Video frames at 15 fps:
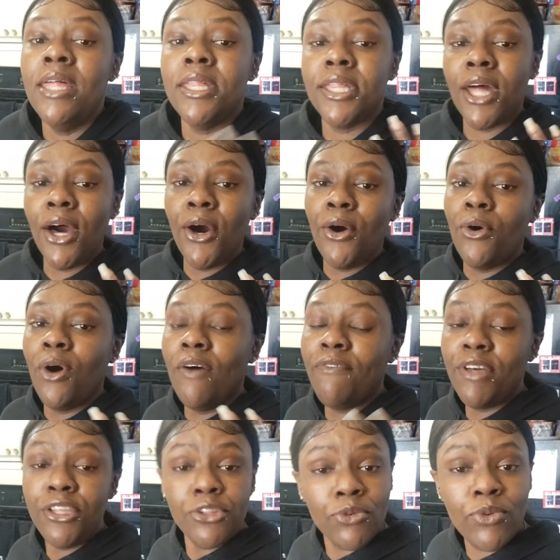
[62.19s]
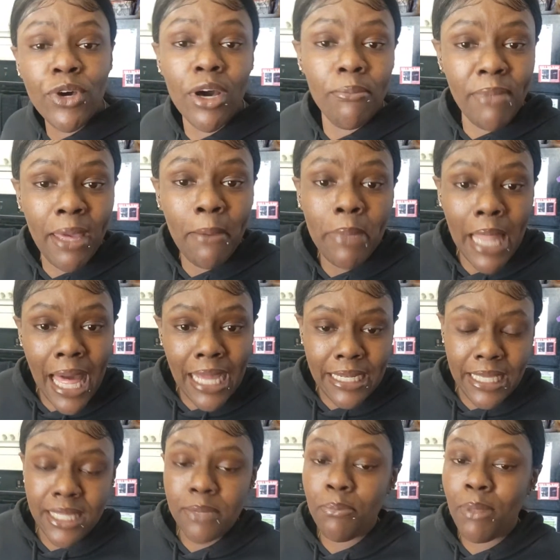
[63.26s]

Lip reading: So eventually we're gonna make blondies.